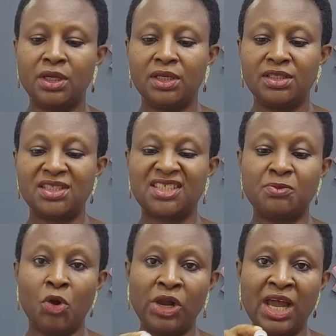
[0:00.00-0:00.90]
the
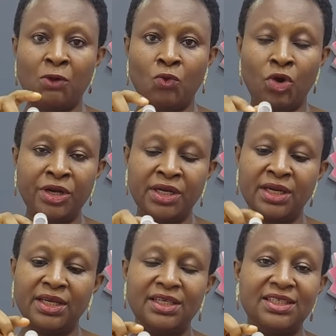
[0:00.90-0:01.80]
smaller one
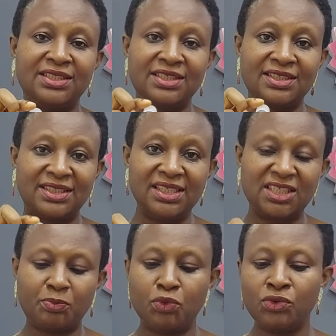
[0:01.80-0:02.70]
is the
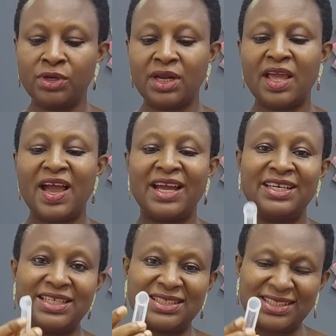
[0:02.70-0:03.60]
teaspoon, and
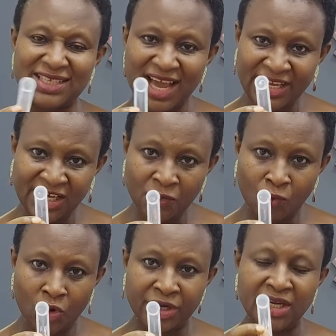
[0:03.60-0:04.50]
this tiny
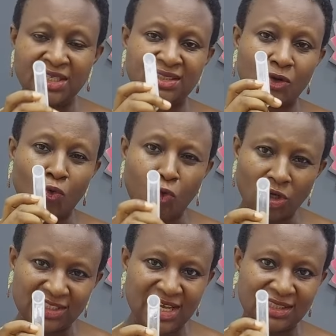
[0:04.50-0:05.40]
one is the
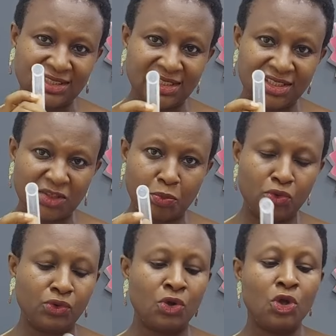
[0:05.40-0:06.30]
quarter
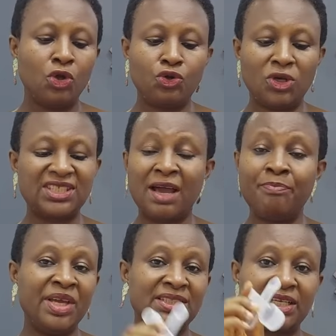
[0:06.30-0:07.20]
teaspoon. Those are
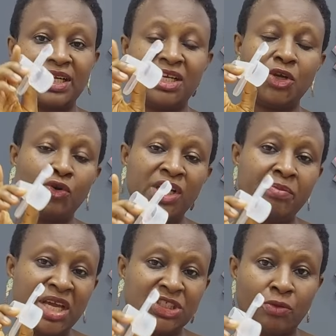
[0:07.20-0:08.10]
basically the only
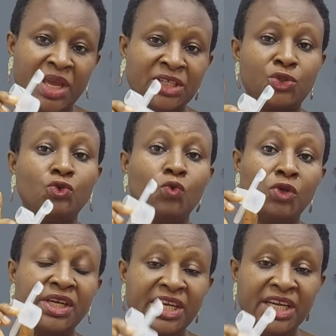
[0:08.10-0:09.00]
measurements you will
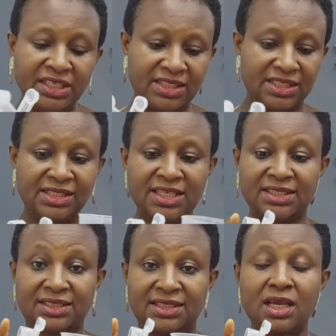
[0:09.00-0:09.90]
need
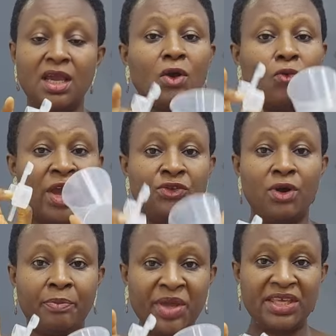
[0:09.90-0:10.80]
this when you are
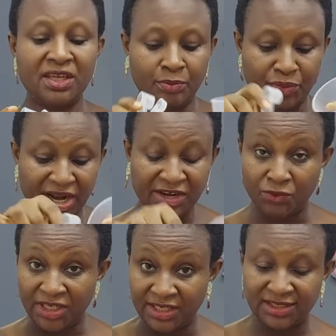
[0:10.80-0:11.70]
baking bread
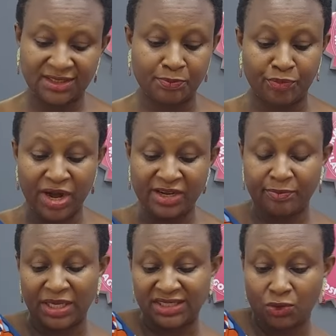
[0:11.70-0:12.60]
with this
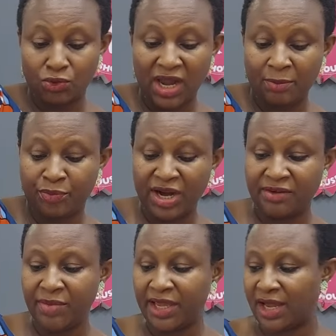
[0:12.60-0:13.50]
particular
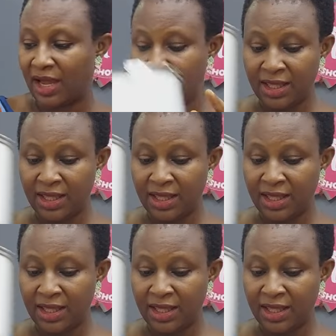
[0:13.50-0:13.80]
Breadmaker.